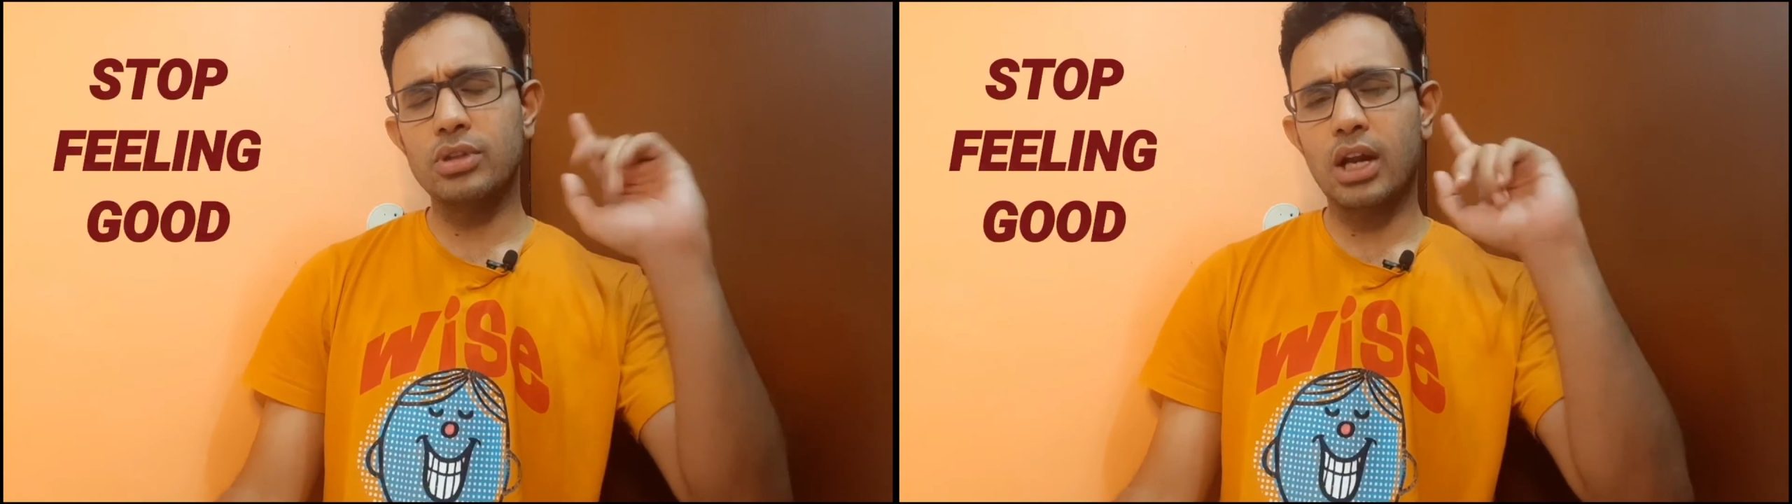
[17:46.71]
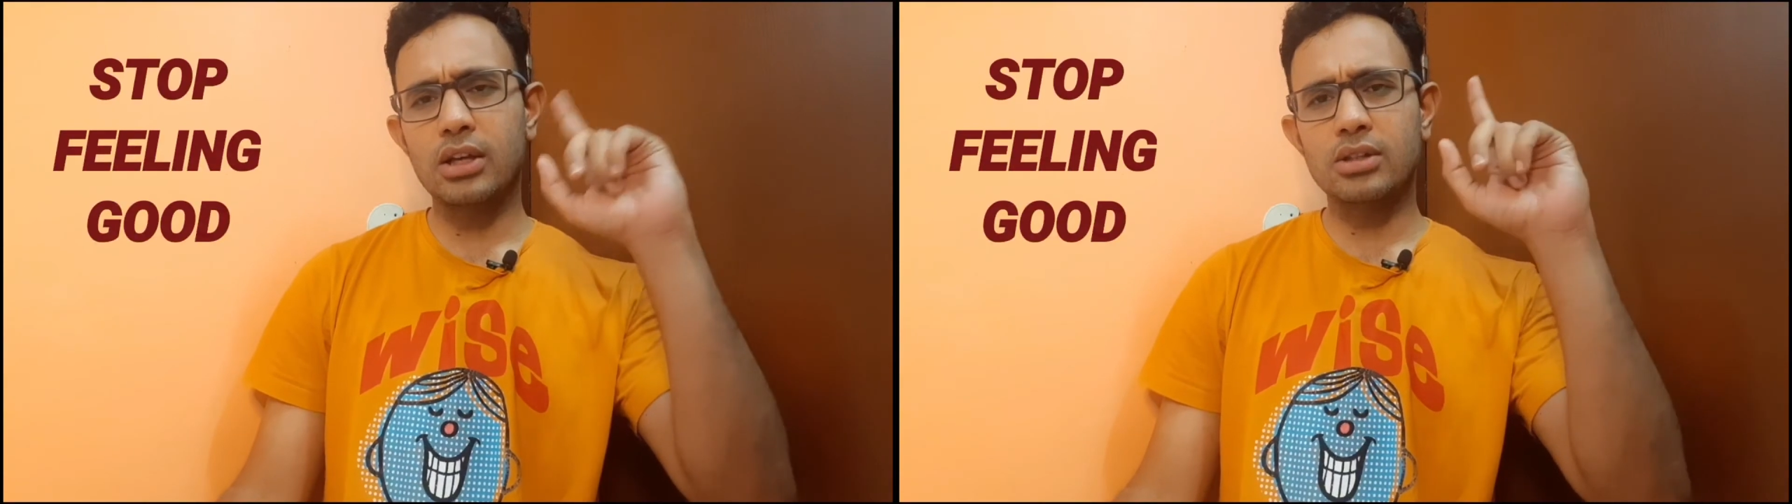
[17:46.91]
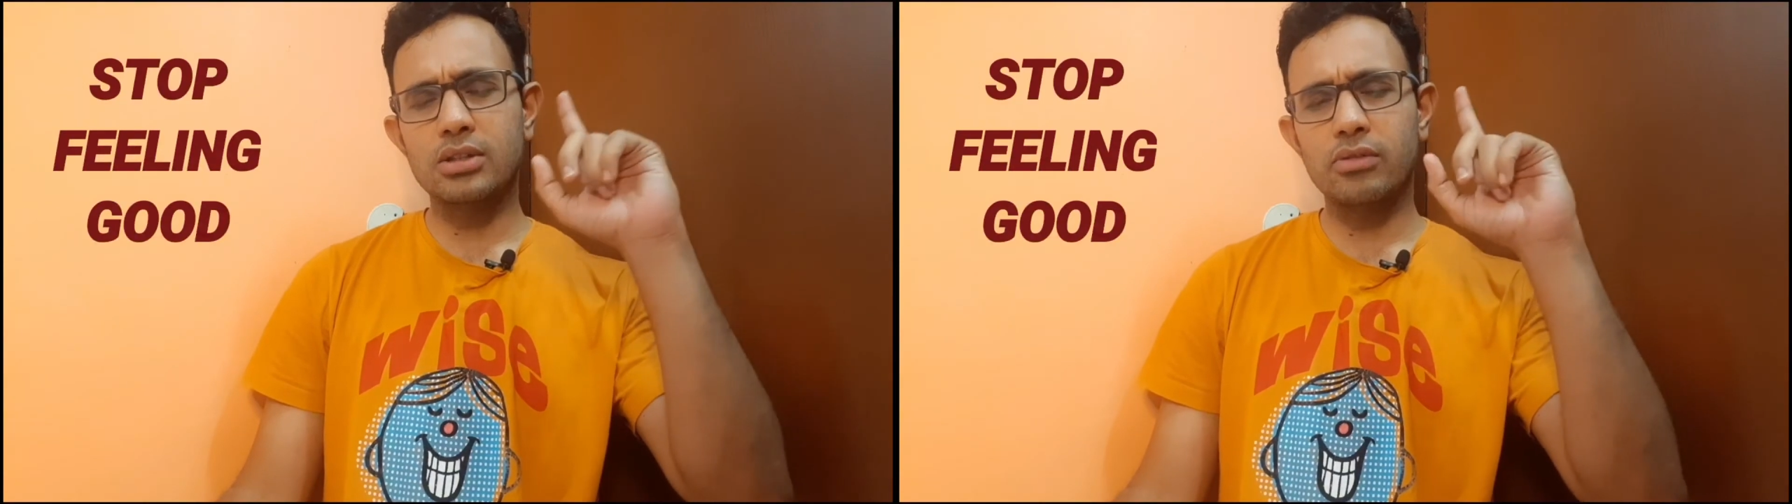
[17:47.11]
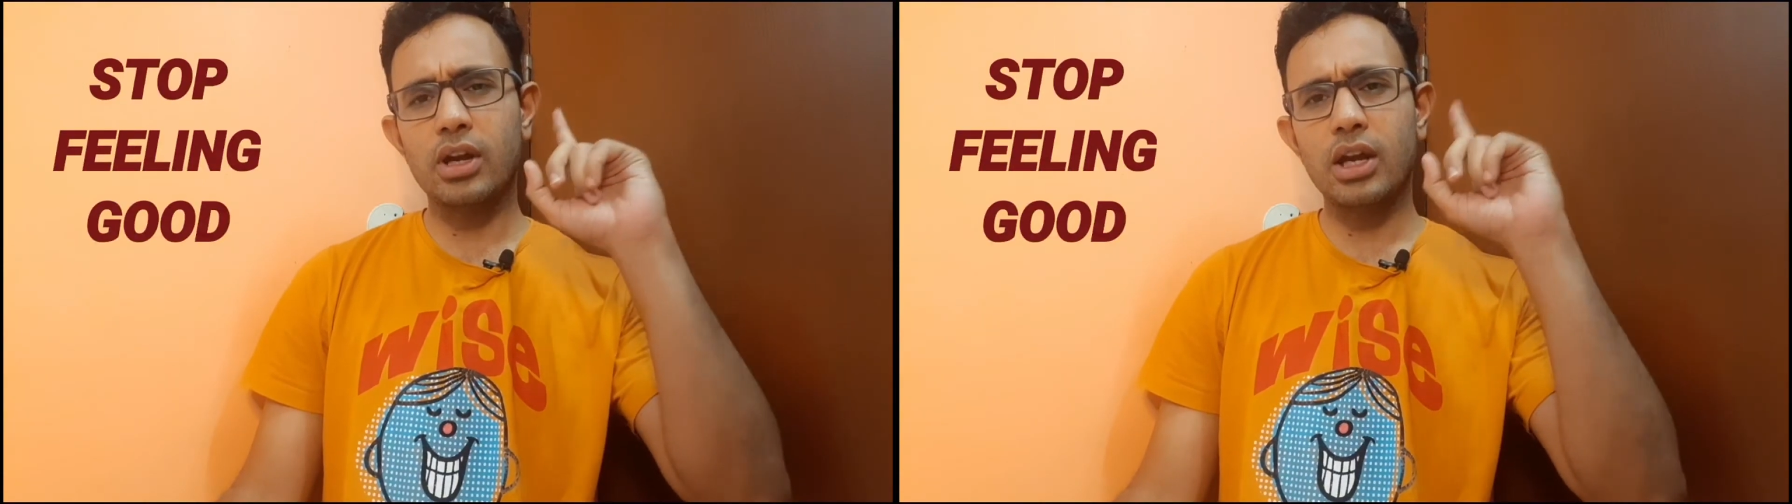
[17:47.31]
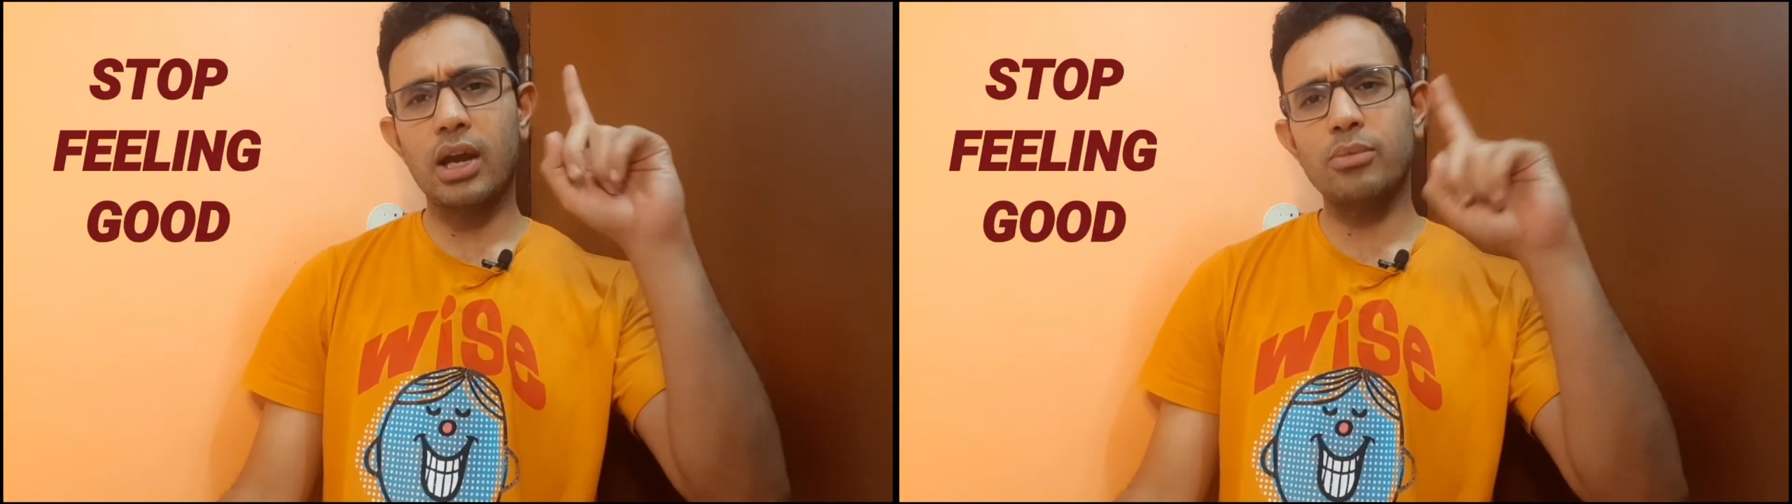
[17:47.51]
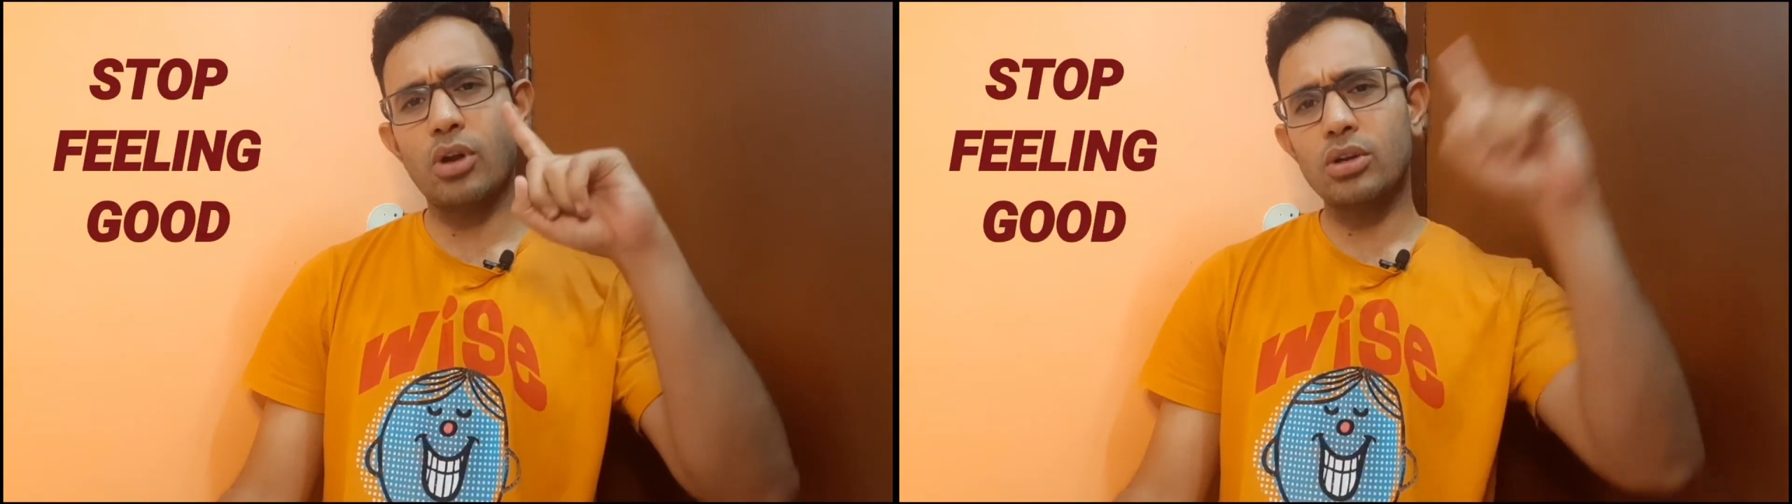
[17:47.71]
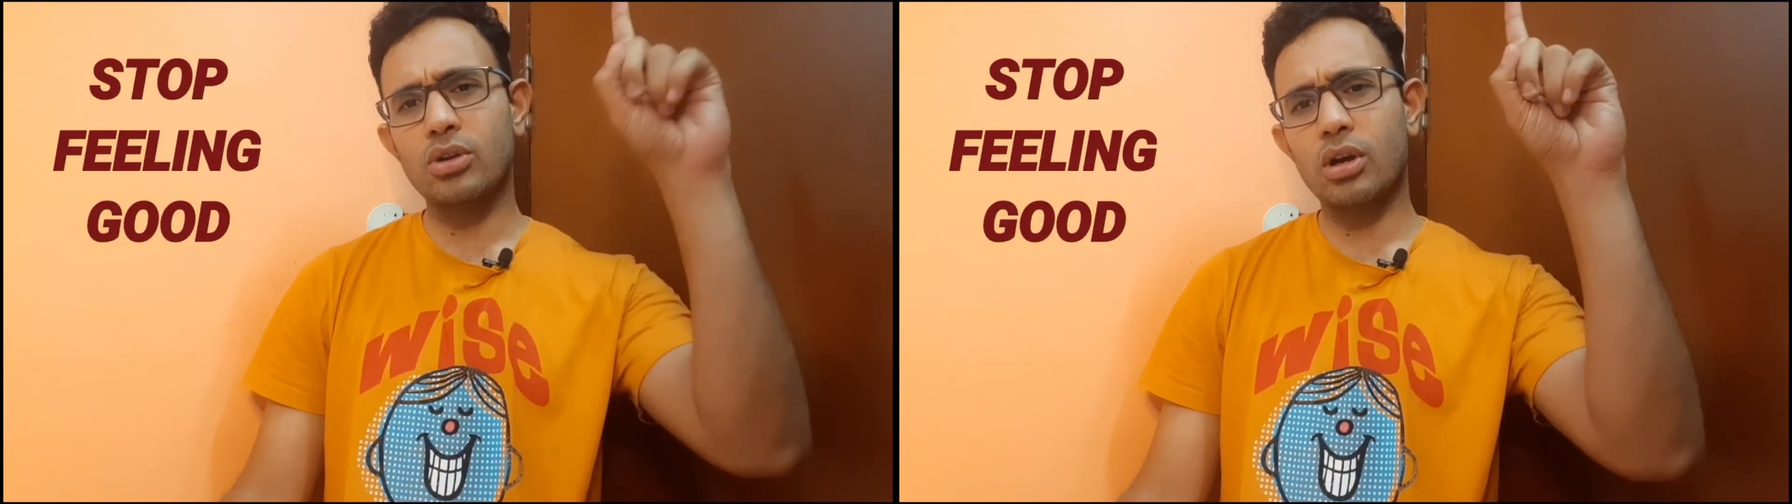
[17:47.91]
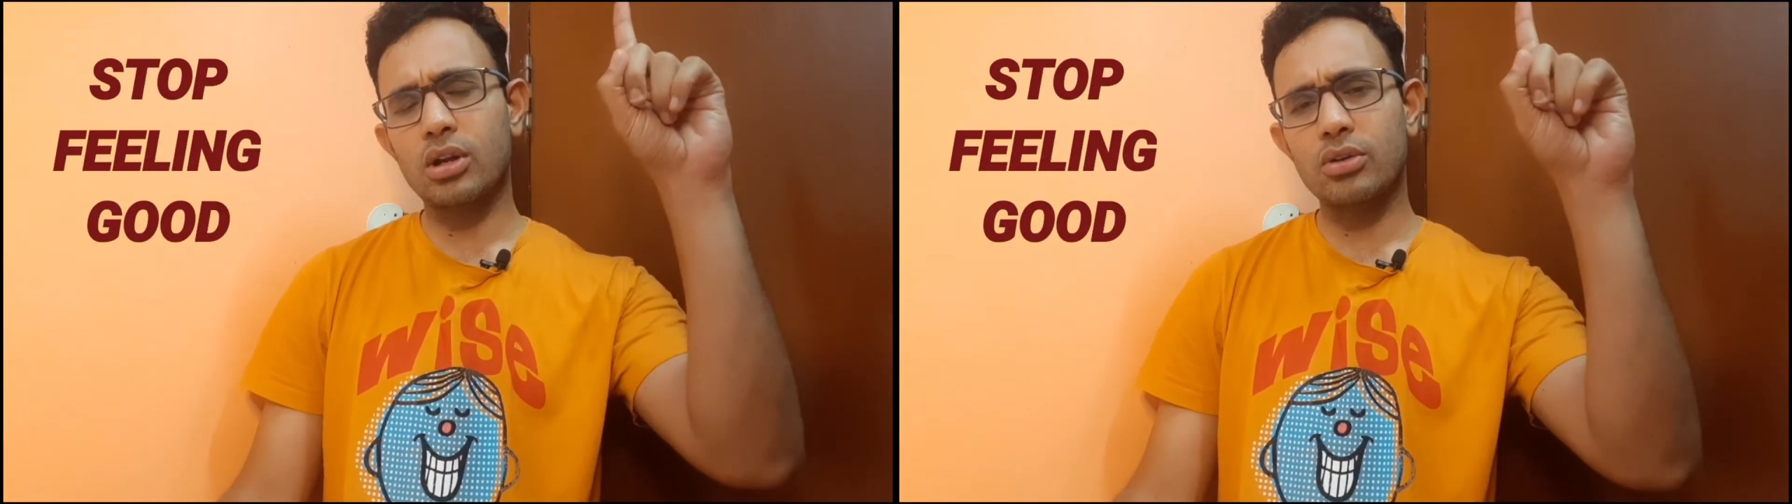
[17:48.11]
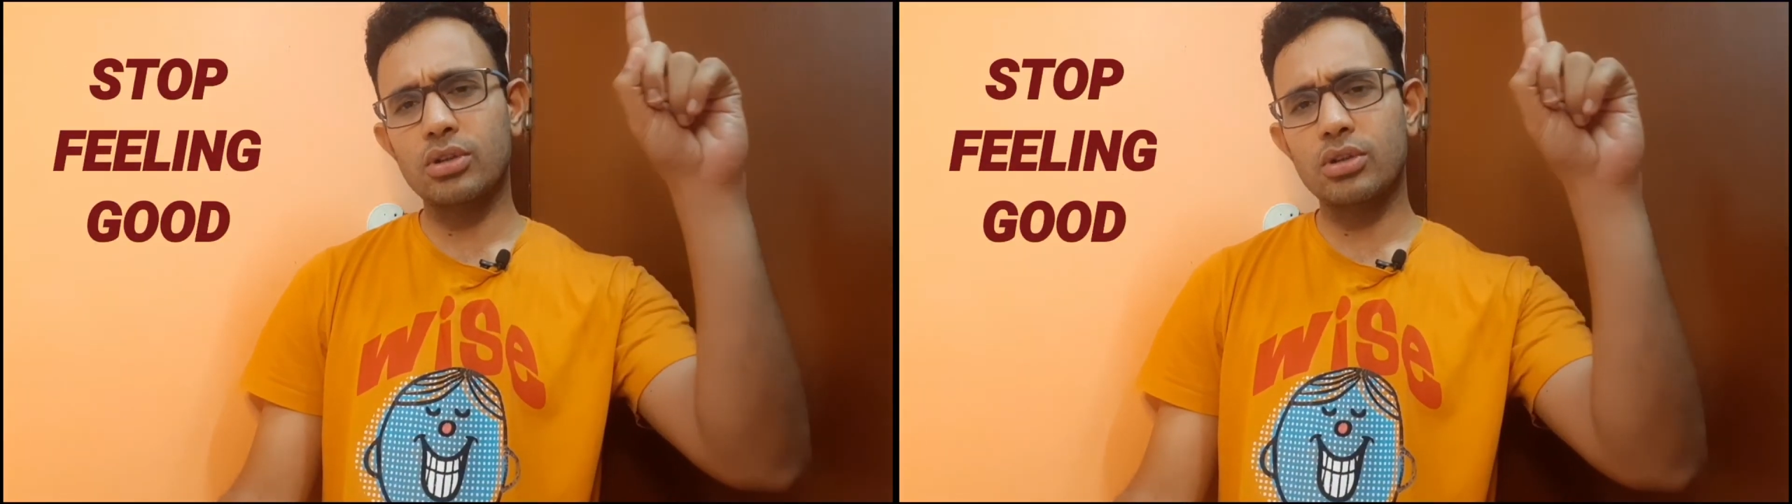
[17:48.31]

that's why I am not talking